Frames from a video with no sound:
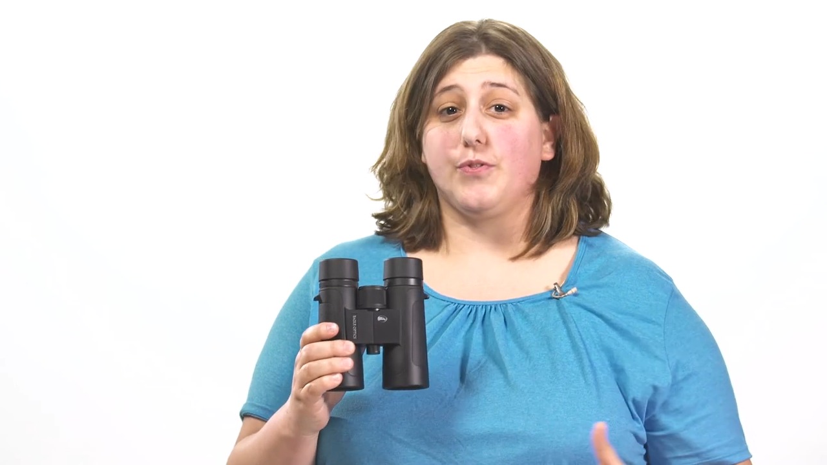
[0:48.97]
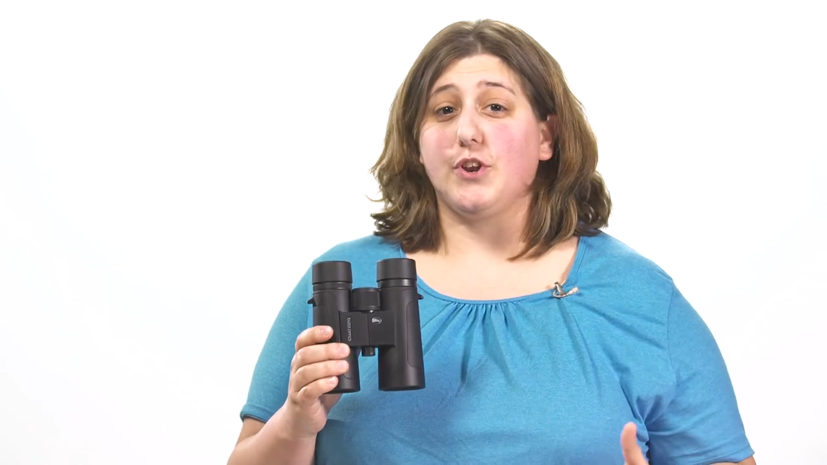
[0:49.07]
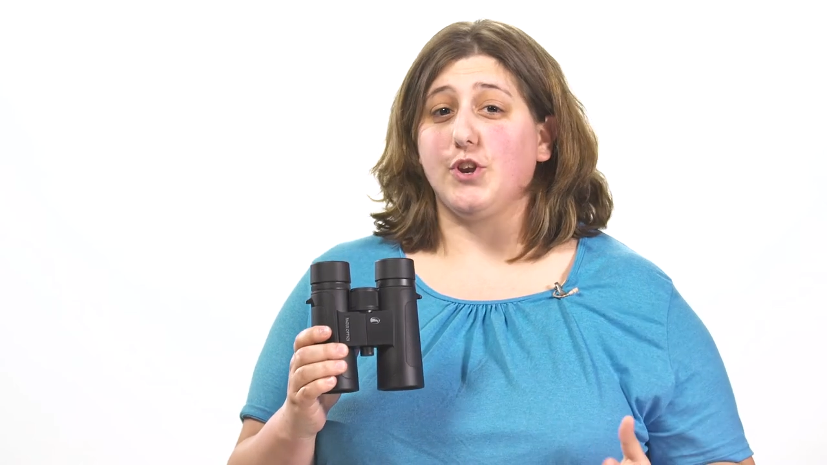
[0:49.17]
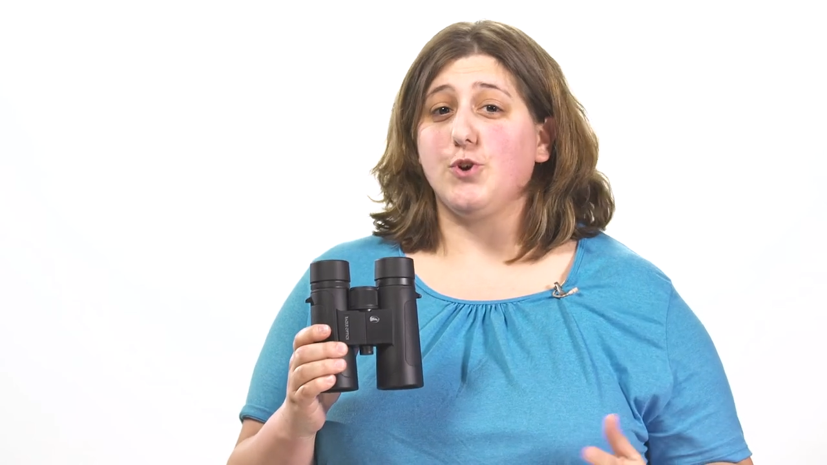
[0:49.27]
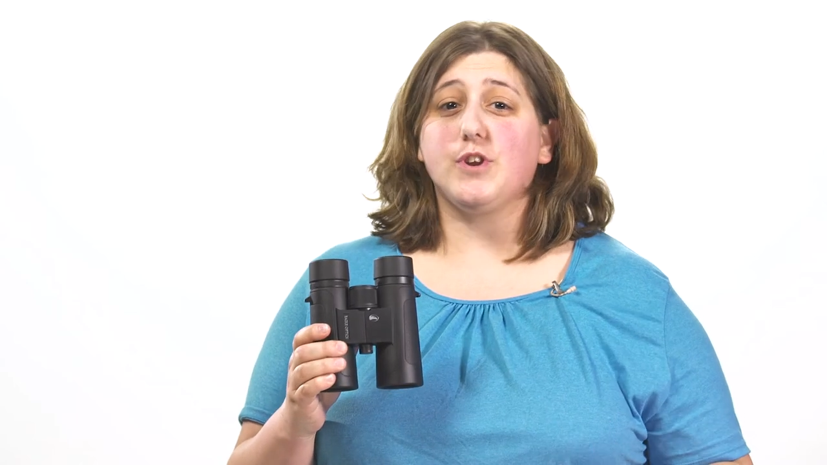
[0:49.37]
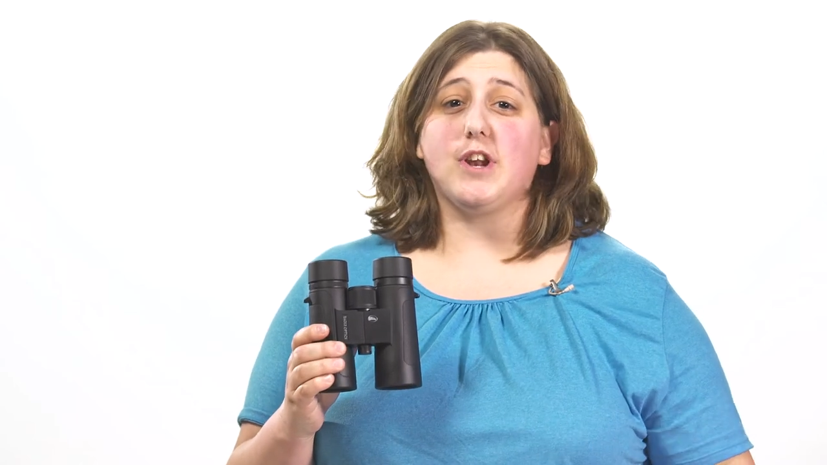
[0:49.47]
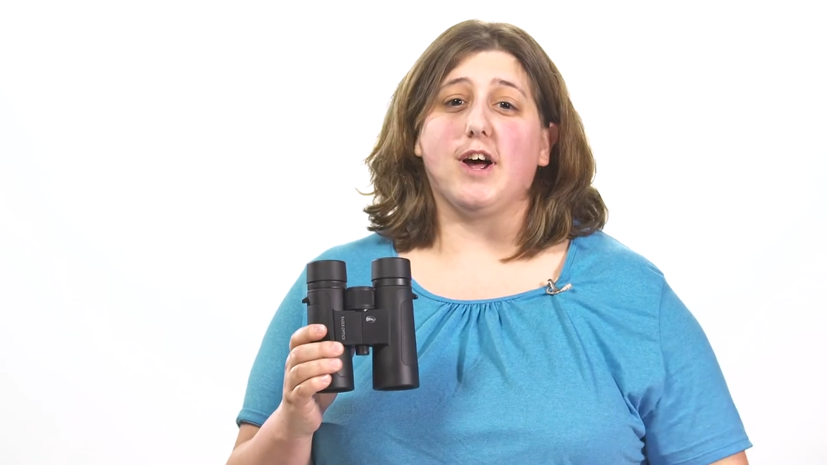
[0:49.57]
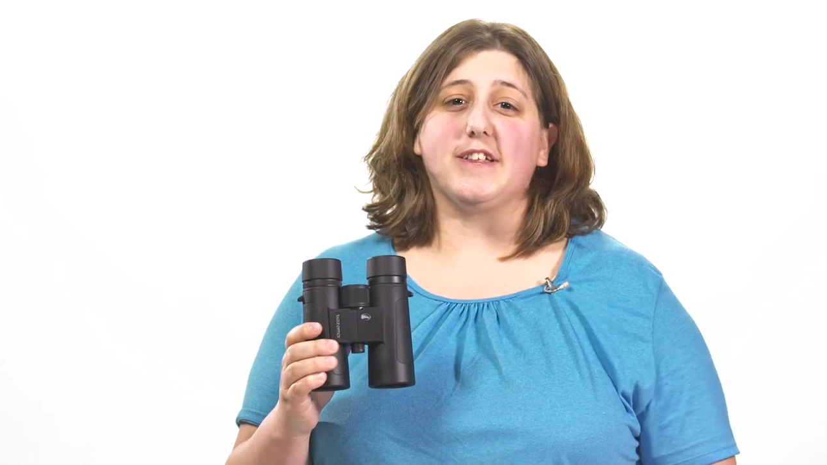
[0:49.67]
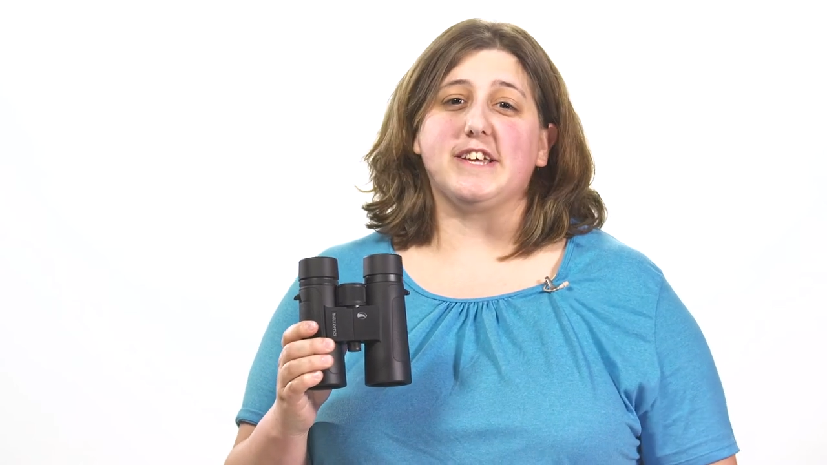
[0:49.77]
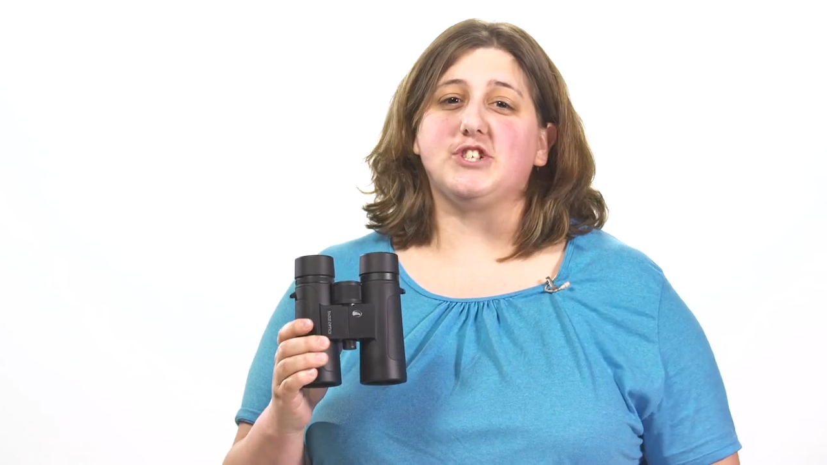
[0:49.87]
the new
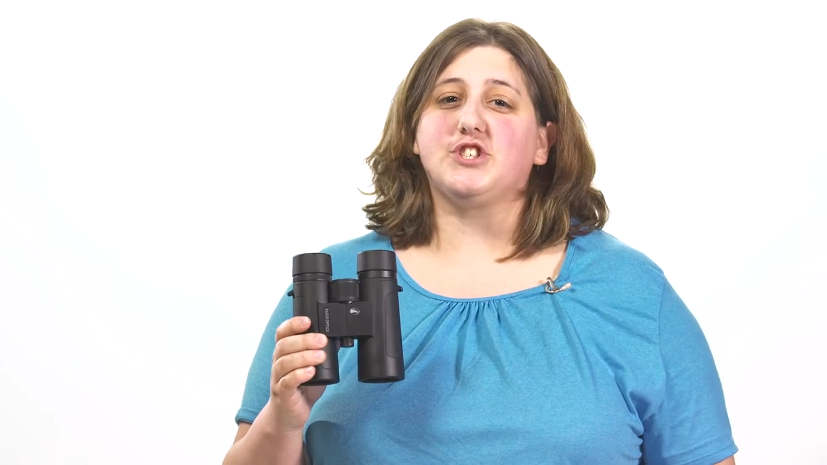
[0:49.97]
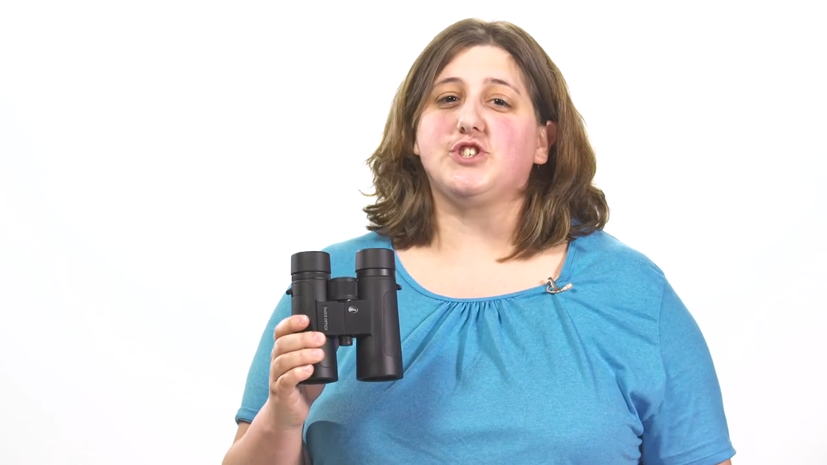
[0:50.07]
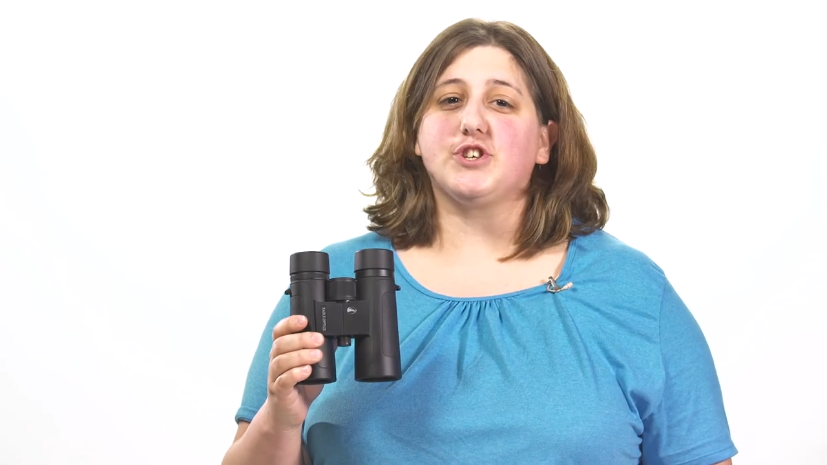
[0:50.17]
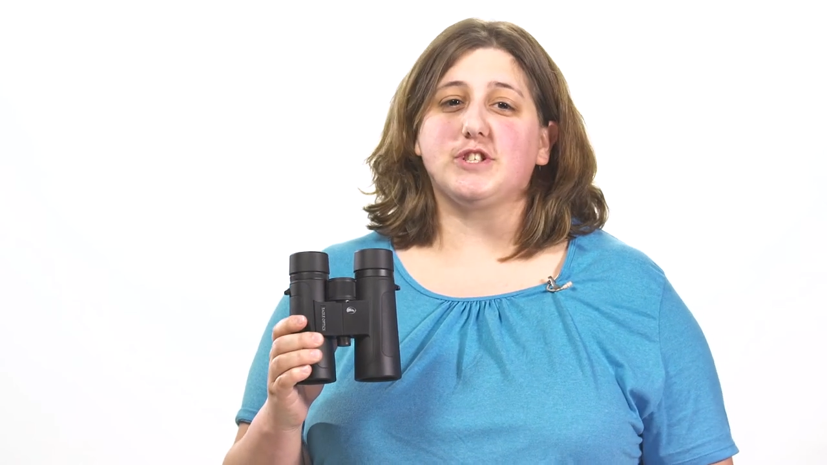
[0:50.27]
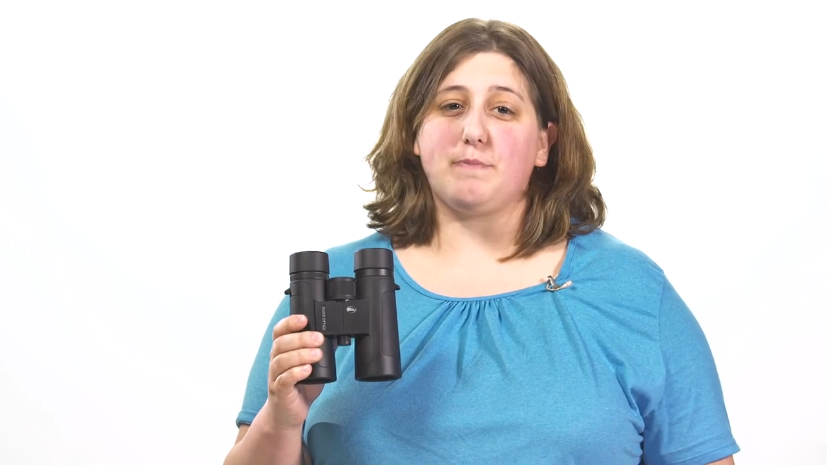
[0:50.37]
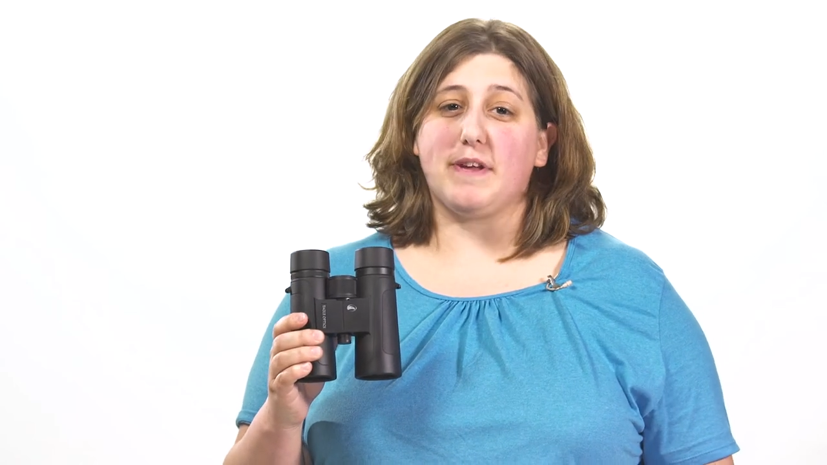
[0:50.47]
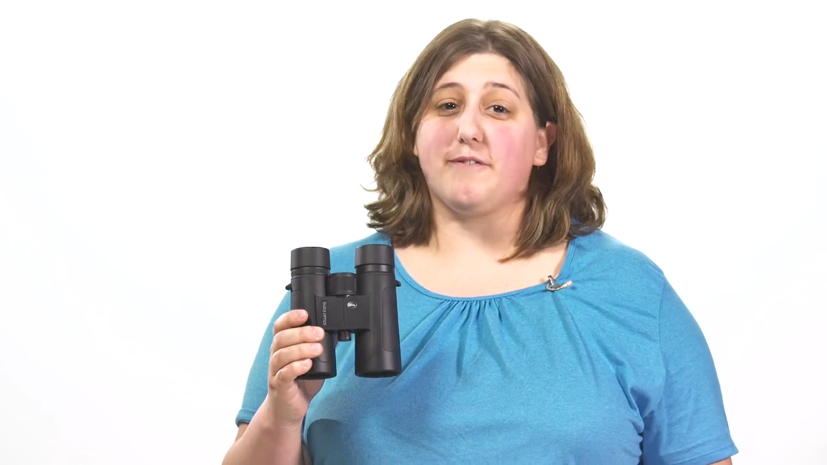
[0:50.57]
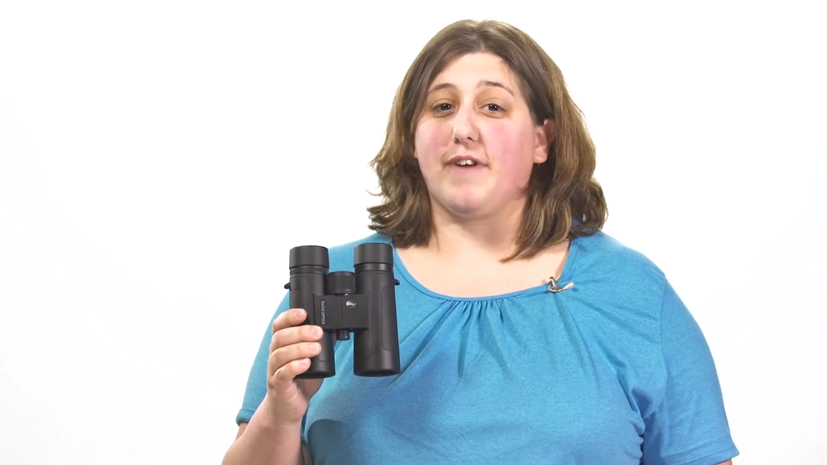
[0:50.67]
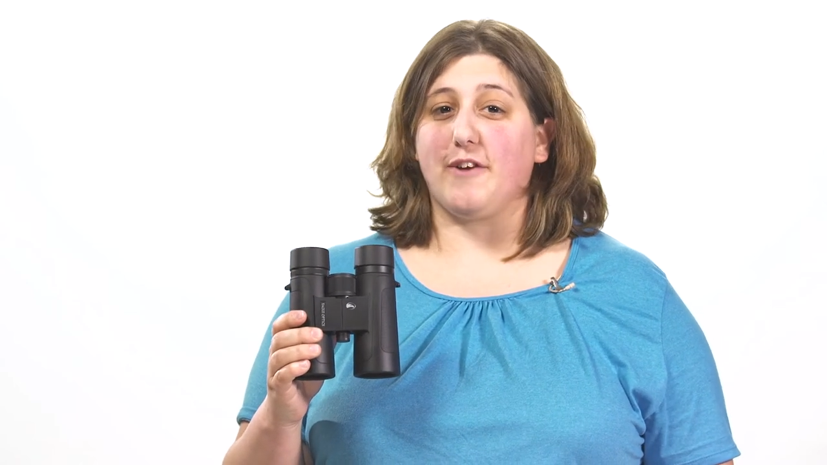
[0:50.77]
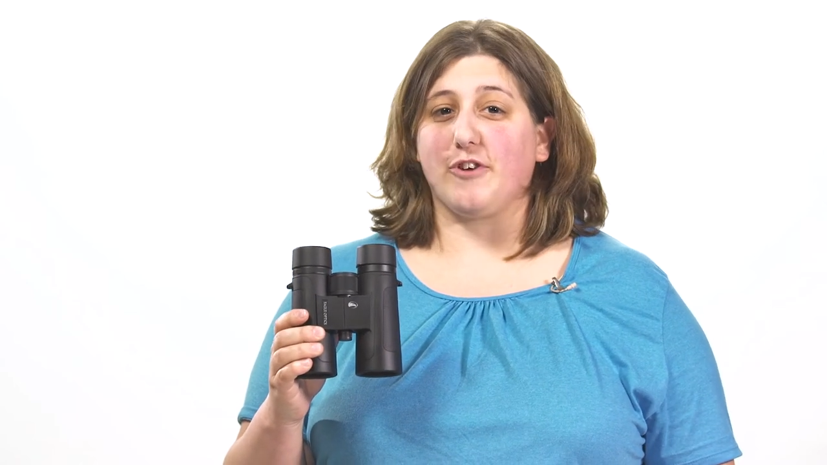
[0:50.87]
Denali is sure to be a
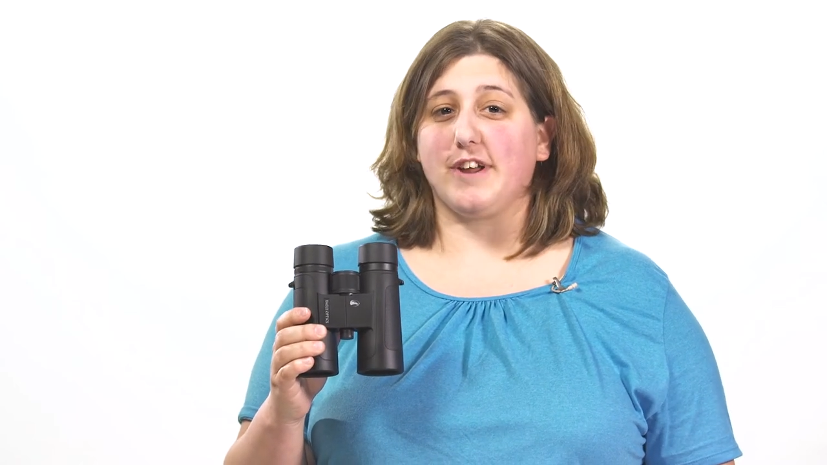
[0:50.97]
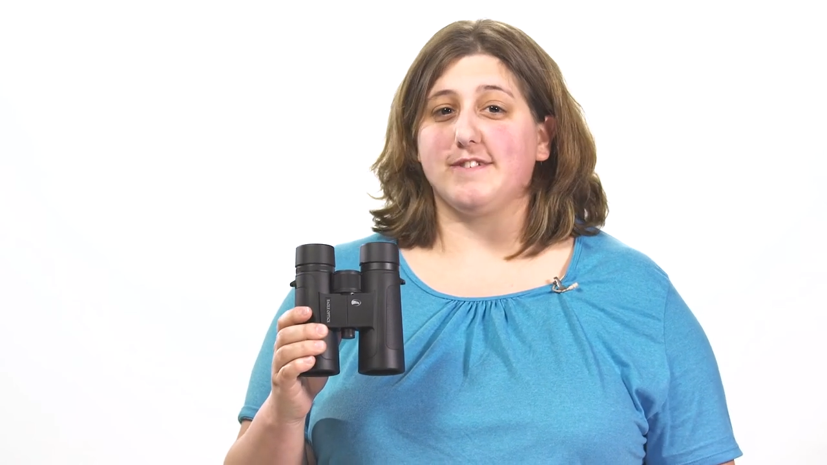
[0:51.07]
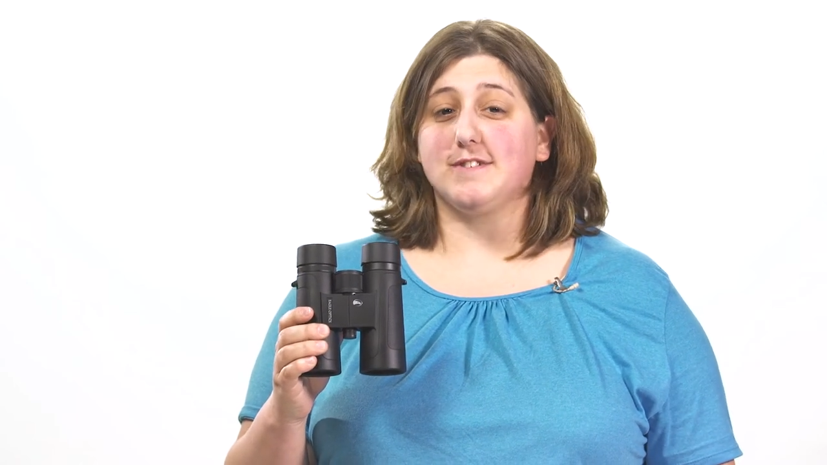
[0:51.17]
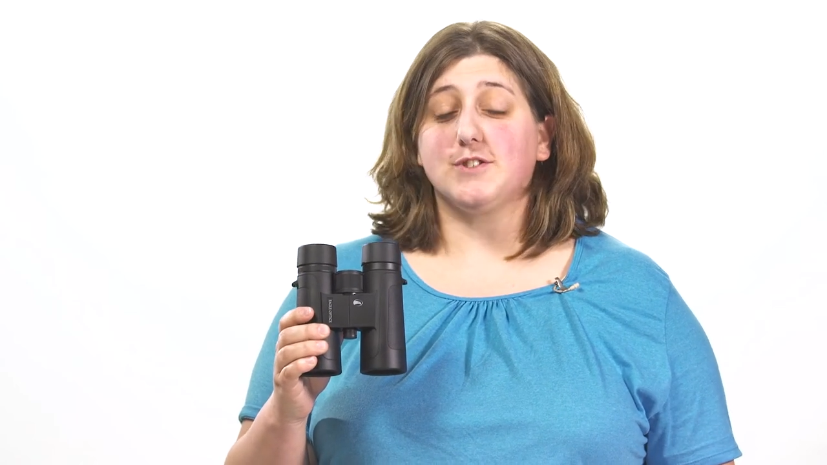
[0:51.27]
favorite.